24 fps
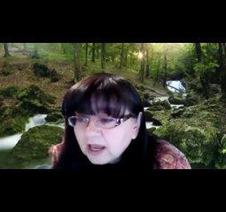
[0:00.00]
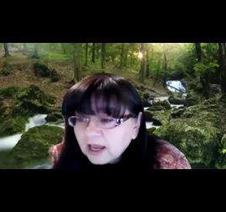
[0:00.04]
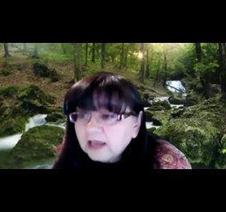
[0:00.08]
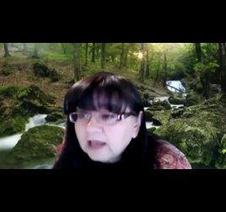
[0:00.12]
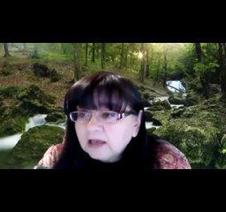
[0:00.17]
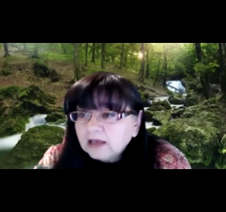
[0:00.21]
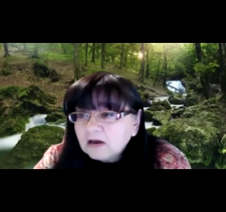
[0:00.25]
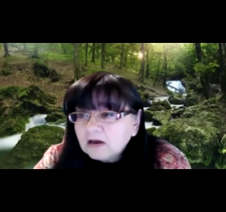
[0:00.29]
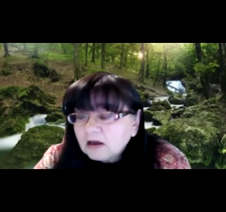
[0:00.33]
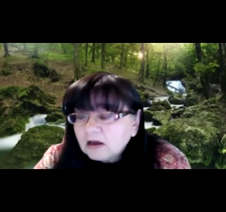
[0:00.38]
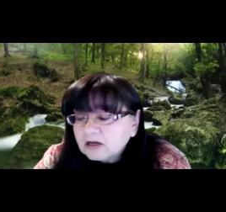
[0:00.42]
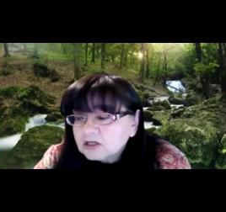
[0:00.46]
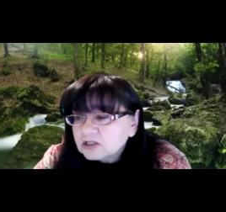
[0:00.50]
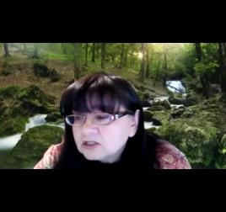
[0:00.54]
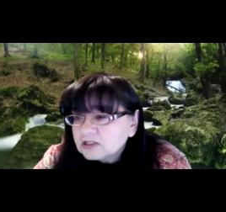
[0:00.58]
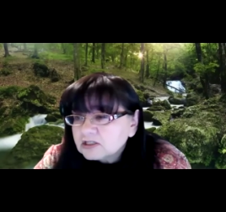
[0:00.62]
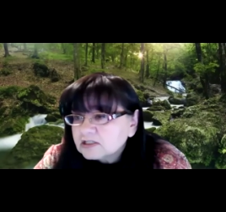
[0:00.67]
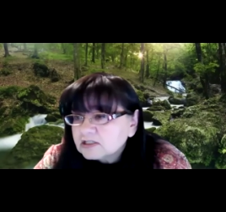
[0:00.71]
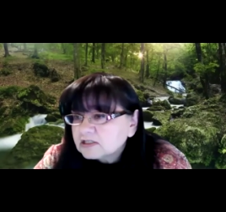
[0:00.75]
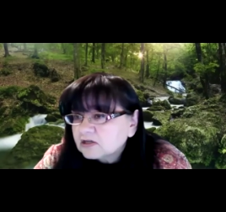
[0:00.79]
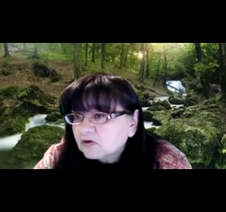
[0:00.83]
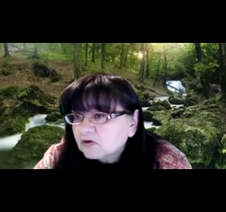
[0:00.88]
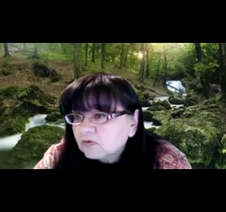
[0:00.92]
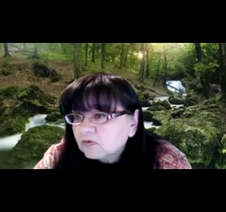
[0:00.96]
and not
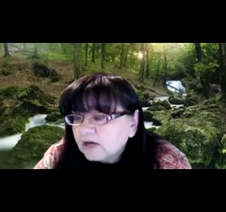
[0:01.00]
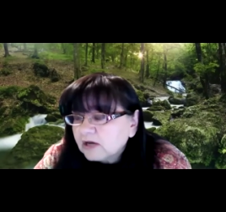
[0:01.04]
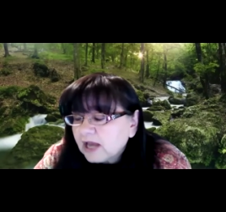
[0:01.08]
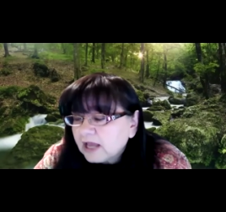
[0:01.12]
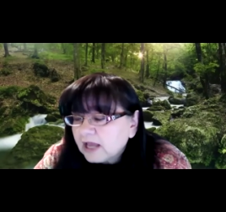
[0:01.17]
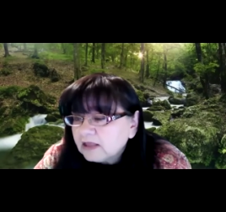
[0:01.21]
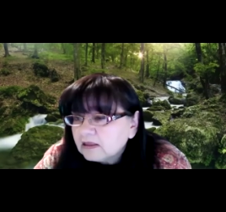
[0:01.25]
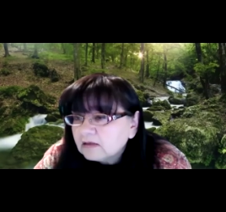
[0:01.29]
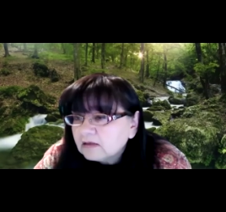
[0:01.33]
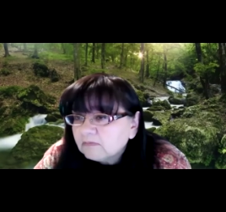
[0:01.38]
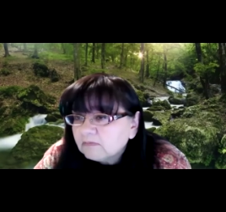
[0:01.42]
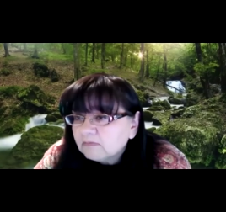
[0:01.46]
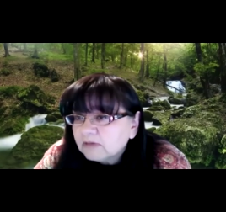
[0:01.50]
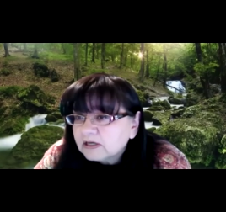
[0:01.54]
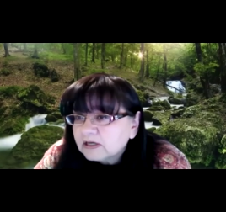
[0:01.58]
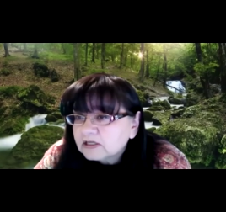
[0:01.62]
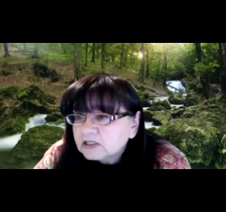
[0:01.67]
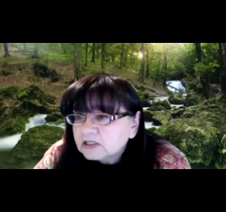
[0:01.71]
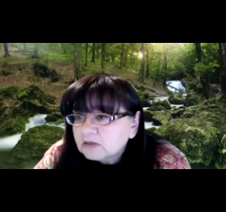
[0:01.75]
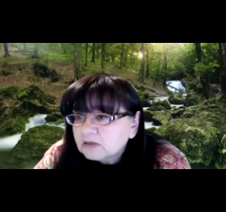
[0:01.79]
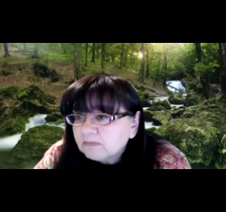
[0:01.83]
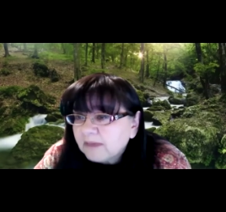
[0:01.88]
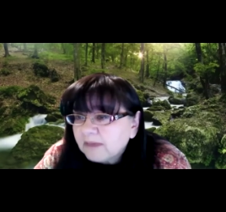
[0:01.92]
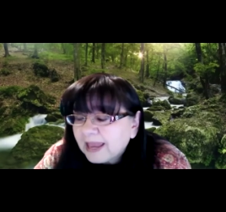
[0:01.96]
just create them,
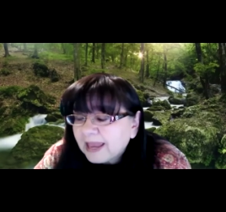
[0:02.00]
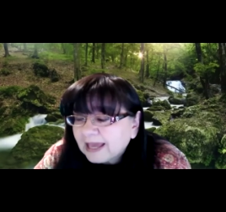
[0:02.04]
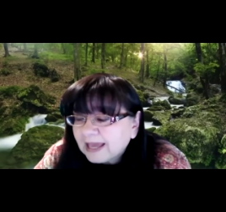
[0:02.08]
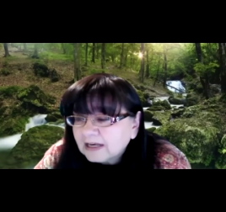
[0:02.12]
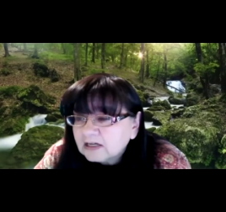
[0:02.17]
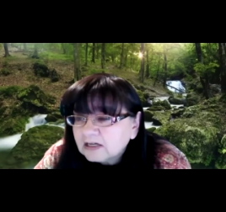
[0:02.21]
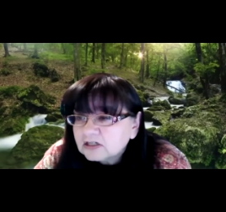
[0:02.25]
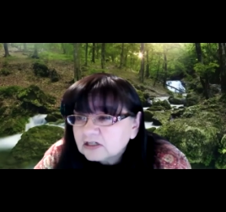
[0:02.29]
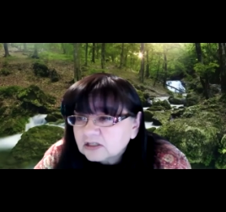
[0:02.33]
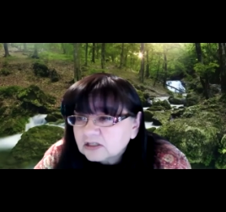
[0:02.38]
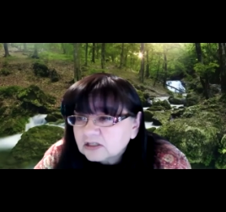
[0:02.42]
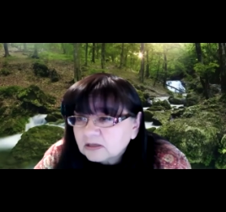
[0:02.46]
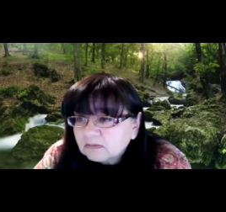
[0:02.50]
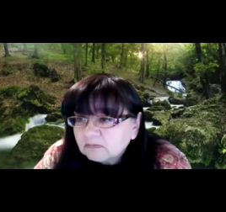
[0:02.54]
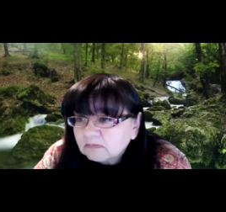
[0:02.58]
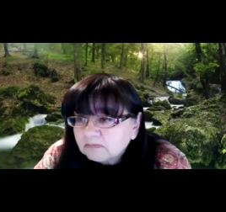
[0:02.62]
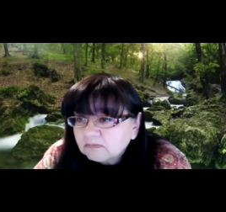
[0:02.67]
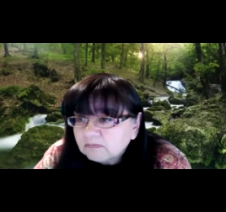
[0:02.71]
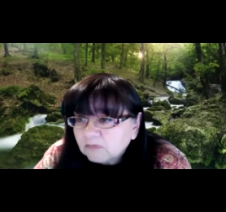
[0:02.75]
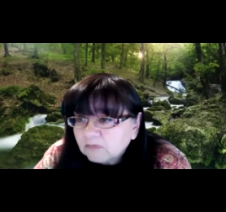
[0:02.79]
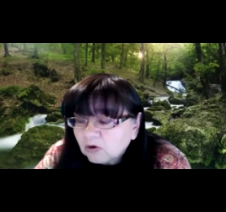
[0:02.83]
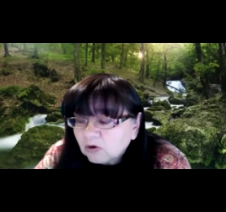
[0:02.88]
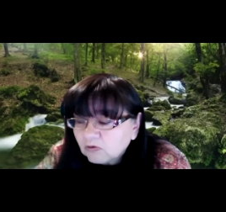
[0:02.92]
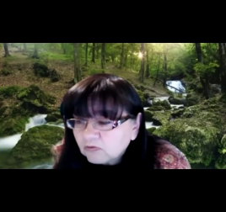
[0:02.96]
but to manage
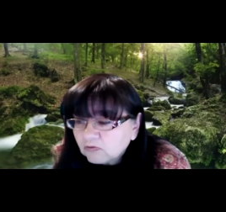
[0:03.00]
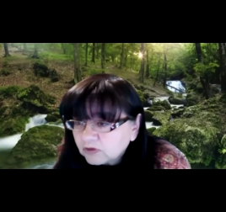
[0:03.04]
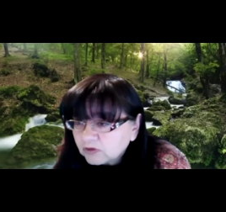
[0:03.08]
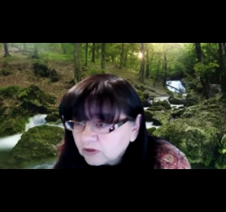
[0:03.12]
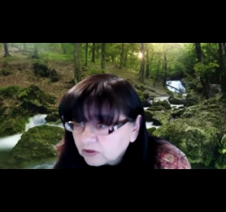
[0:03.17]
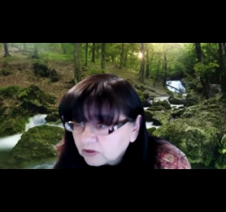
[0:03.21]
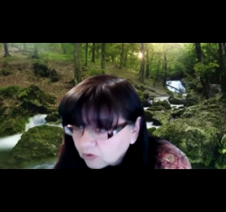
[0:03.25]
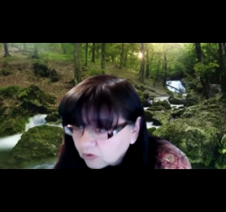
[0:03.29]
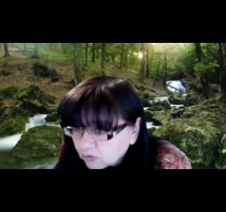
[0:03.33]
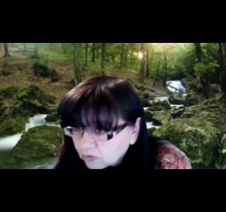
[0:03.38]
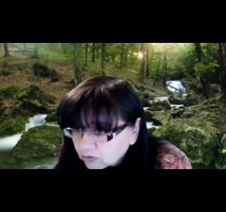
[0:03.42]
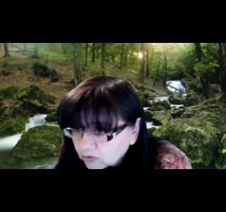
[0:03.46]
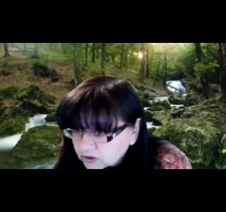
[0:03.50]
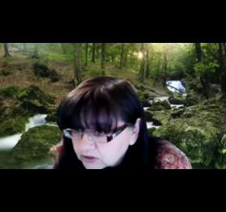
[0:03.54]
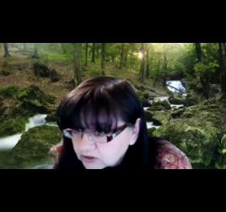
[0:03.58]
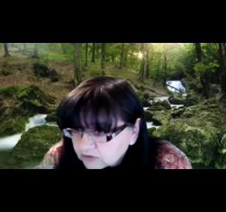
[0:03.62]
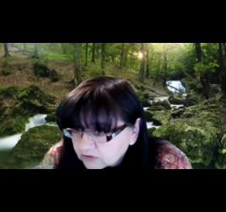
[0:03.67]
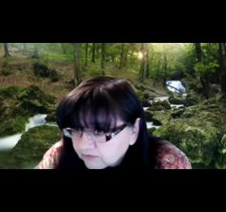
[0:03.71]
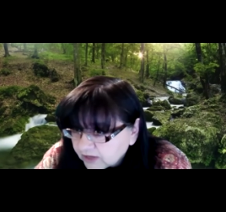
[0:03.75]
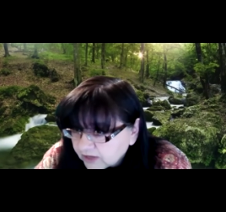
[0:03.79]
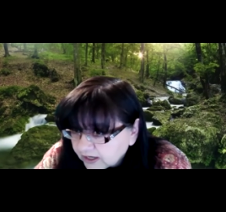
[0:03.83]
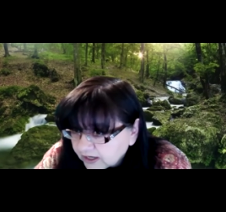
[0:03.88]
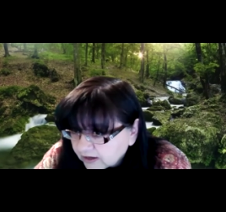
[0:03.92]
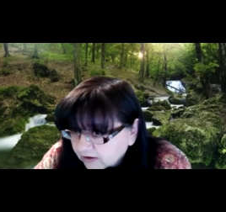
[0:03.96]
them over the
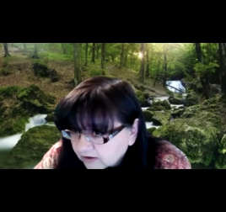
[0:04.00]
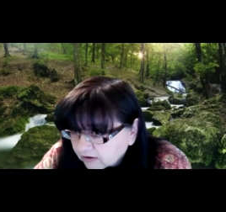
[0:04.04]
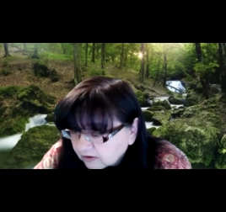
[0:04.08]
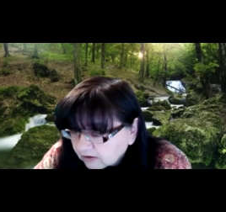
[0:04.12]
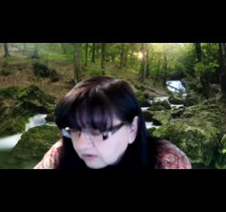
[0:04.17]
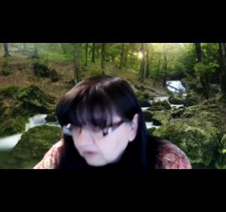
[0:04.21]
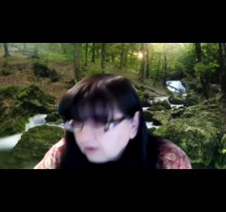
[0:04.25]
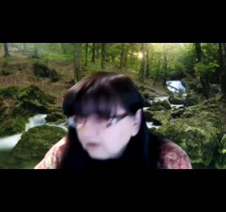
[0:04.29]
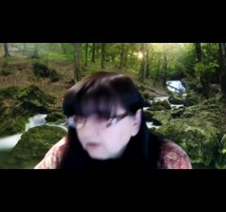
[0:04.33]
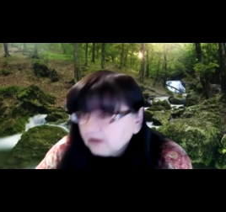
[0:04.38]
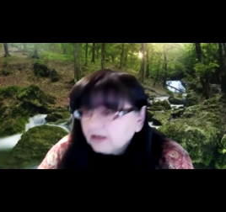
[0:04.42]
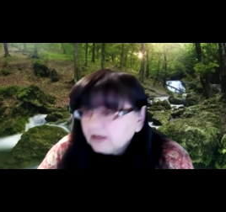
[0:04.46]
course of their